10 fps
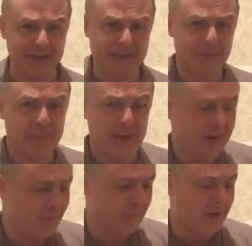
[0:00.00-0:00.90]
is a bit
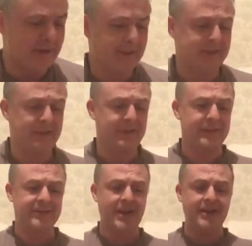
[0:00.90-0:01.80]
overpriced considering
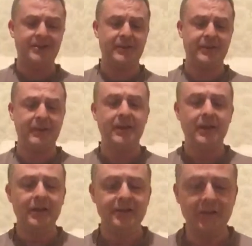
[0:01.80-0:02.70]
the size of it.
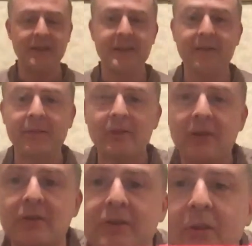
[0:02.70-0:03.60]
So let's have a
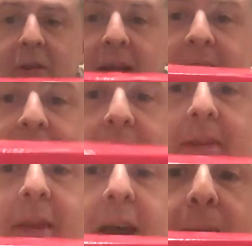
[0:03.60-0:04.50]
close look at it
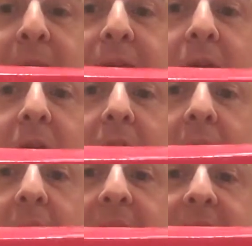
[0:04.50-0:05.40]
there before
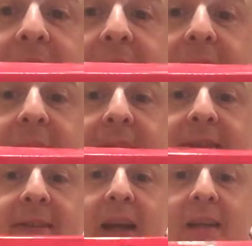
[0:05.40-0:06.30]
I take
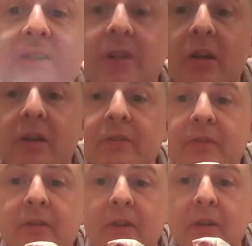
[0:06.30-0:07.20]
its tags
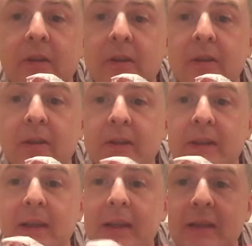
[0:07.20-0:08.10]
off.
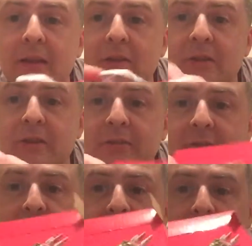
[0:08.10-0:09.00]
Yeah, that looks
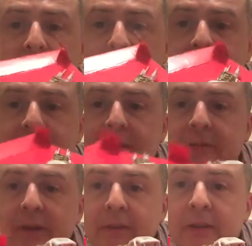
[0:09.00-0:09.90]
very nice.
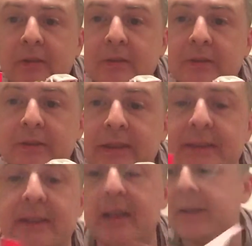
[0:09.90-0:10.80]
Very good
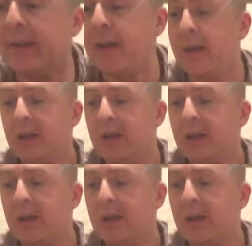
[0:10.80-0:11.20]
detailing there.